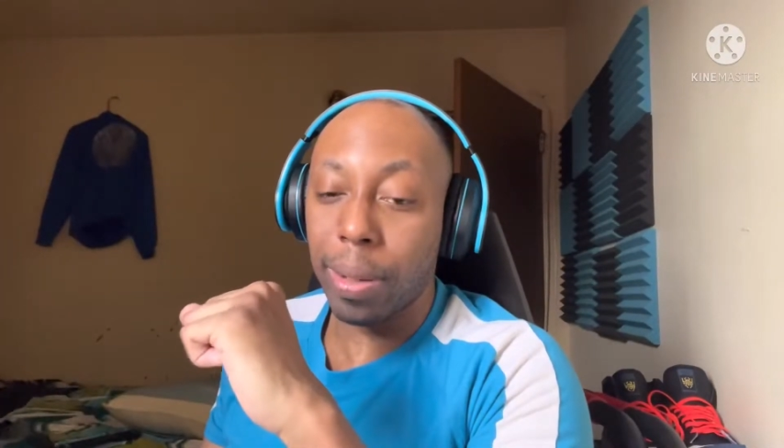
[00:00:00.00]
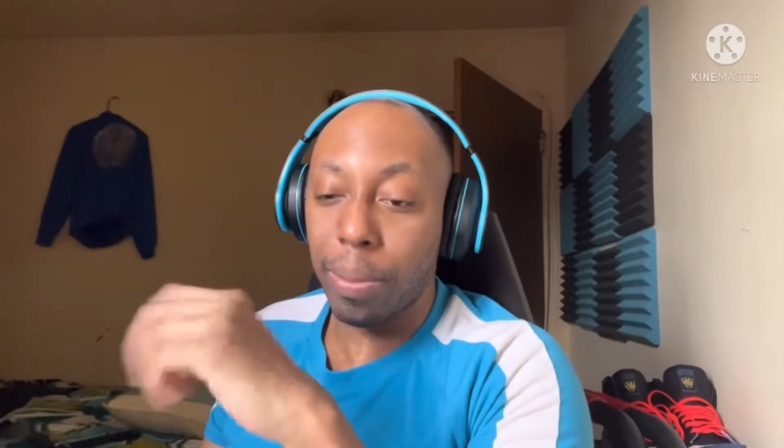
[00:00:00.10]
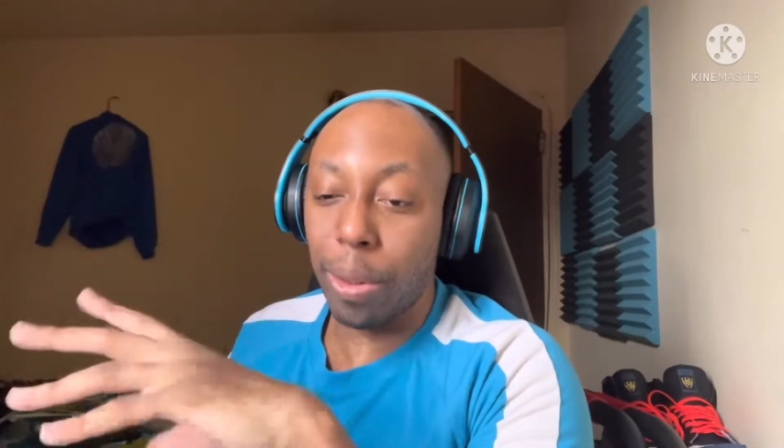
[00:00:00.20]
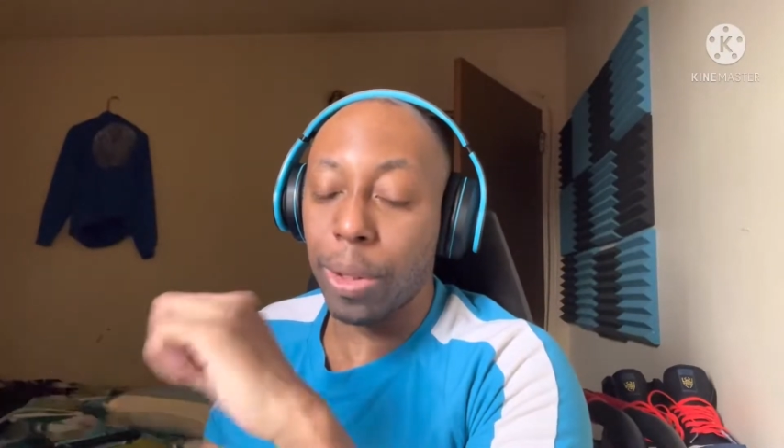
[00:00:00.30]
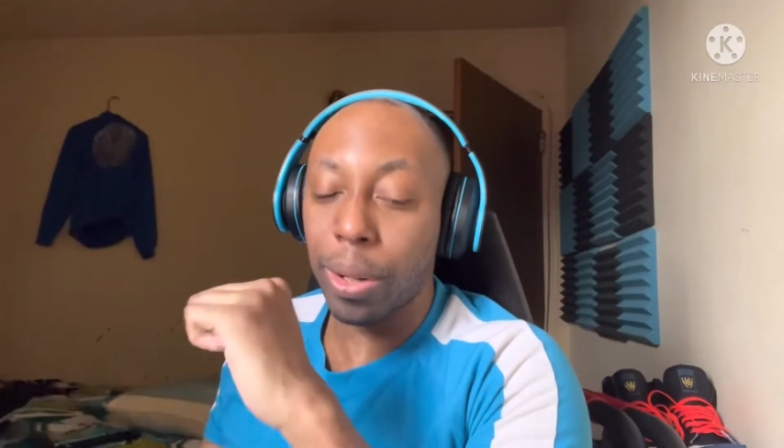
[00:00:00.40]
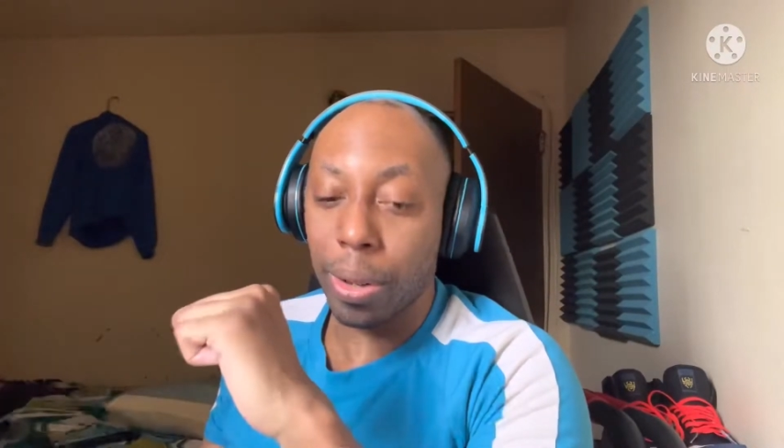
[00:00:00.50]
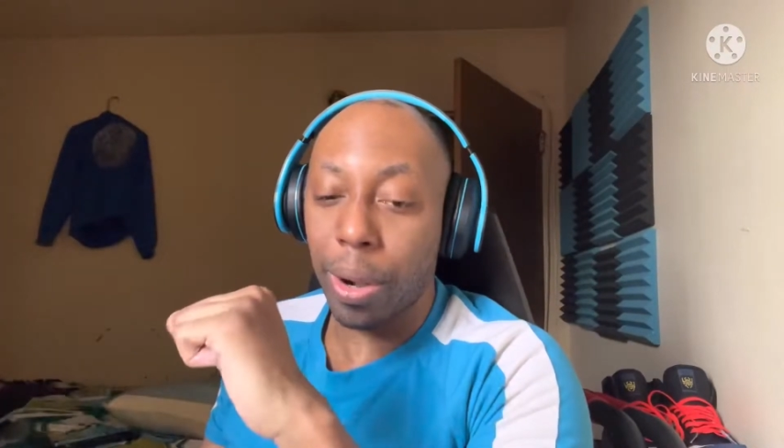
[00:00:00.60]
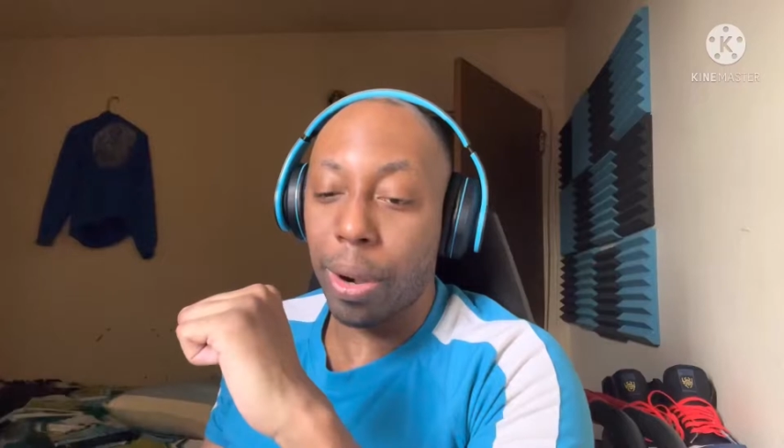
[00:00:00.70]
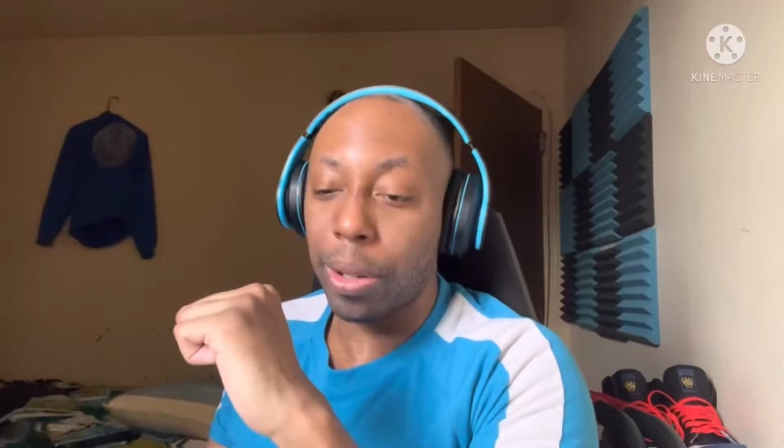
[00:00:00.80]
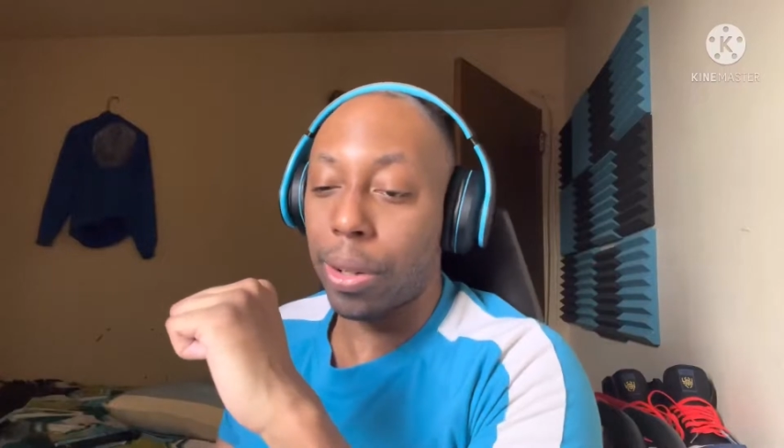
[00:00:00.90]
Most of the
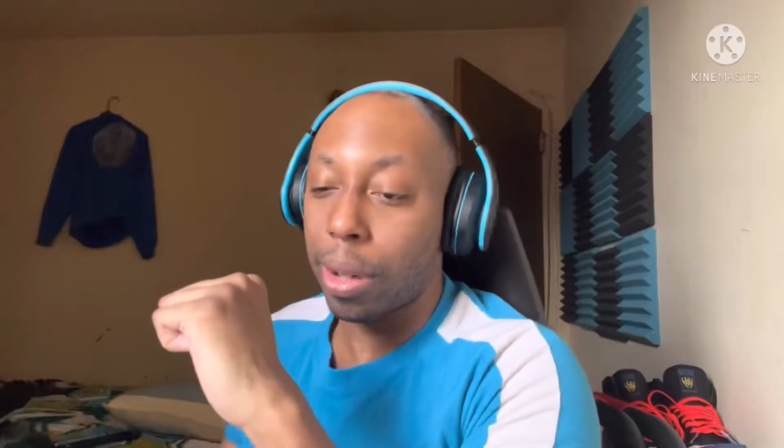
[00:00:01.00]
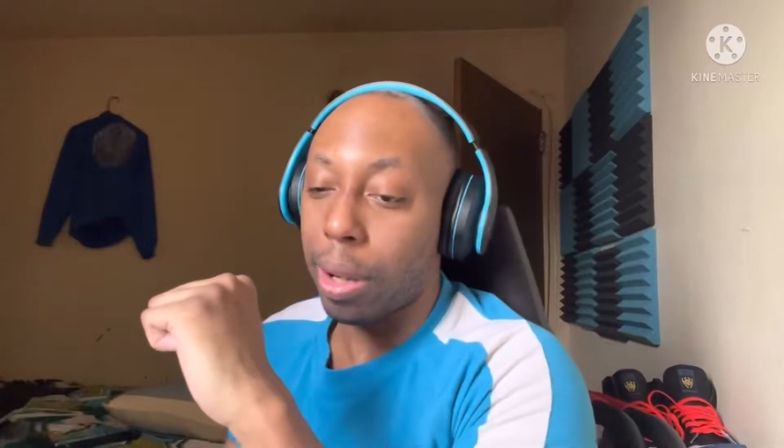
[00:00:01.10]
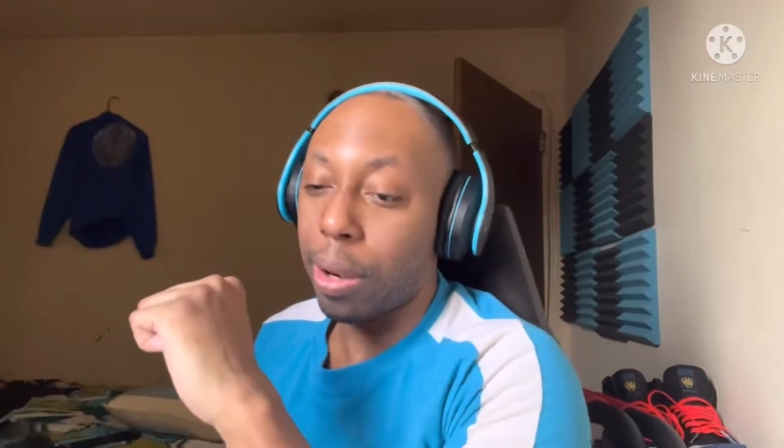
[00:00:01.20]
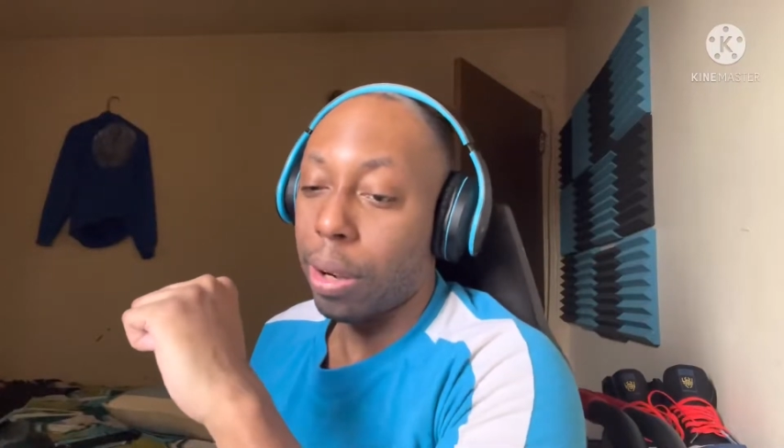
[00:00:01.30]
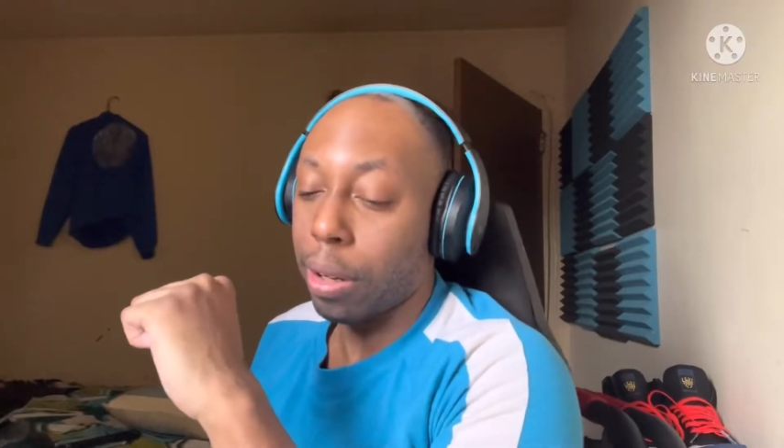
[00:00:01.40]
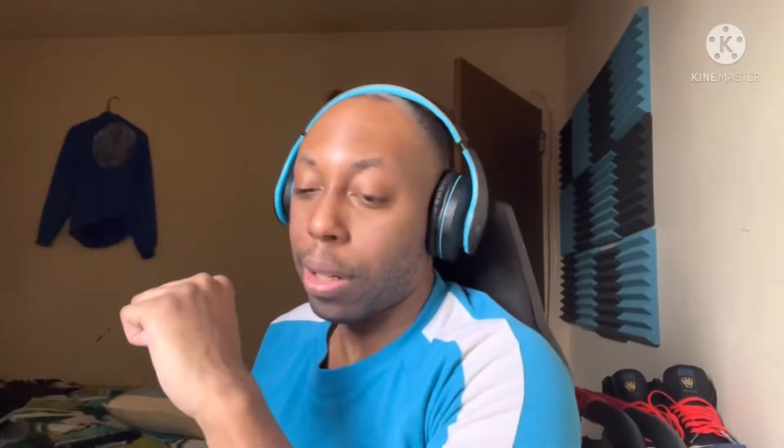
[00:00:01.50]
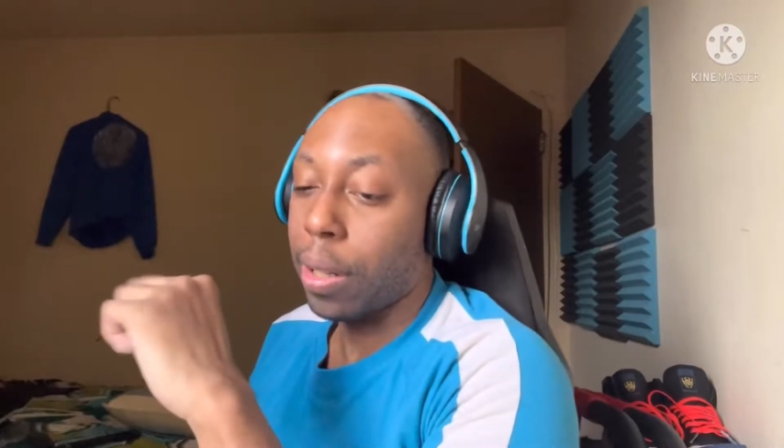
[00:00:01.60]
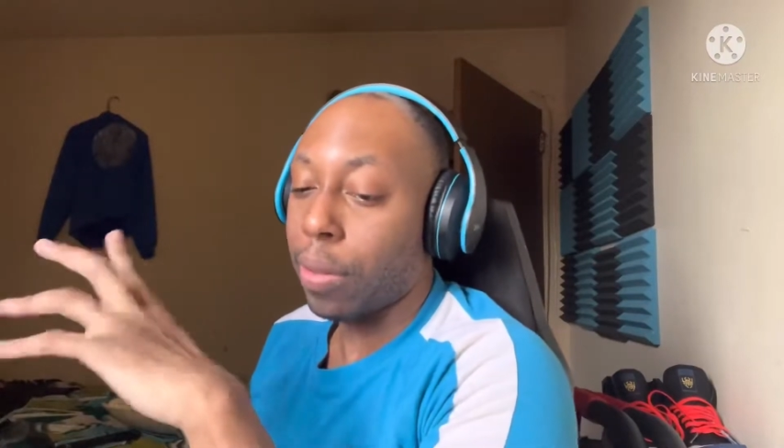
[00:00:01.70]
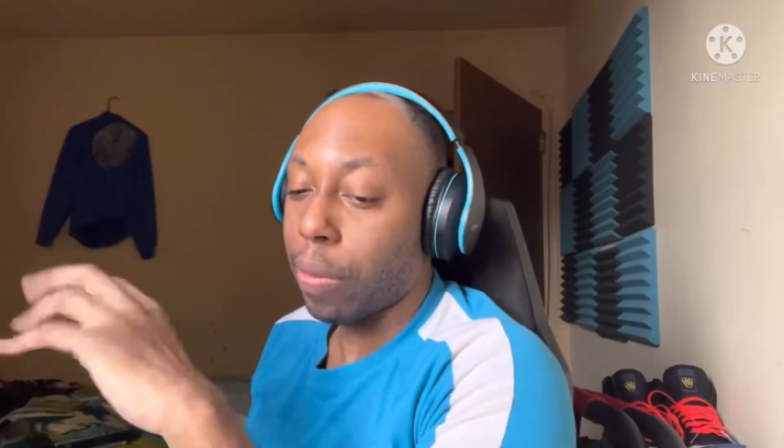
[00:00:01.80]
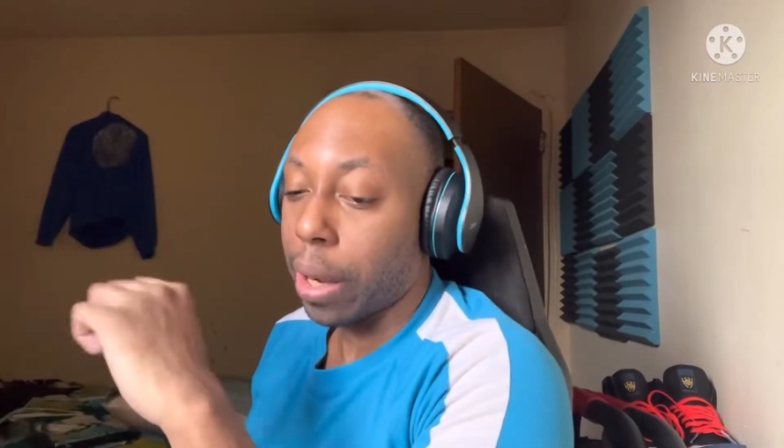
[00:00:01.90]
cards are
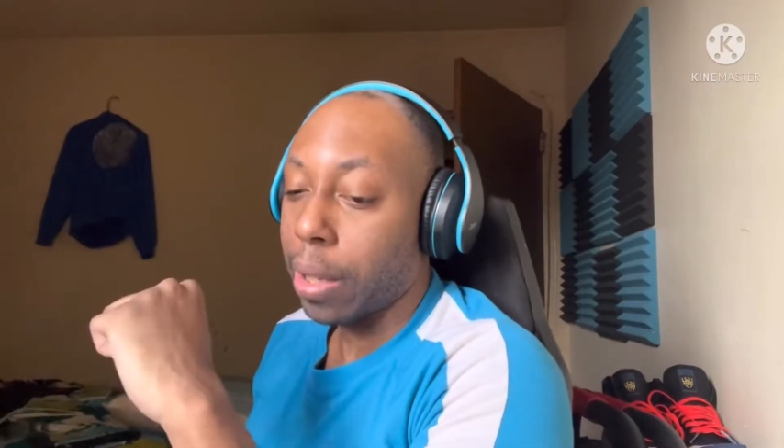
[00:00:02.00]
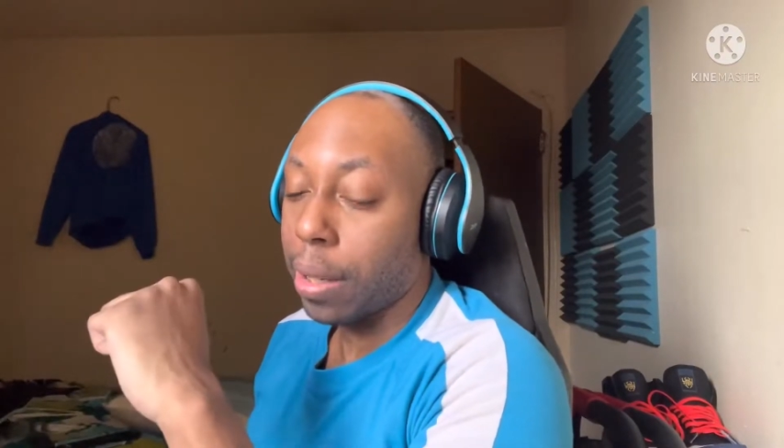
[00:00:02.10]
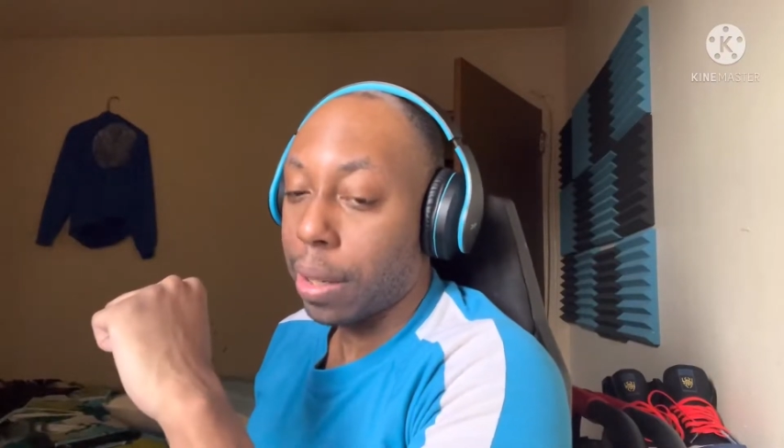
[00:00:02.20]
in the right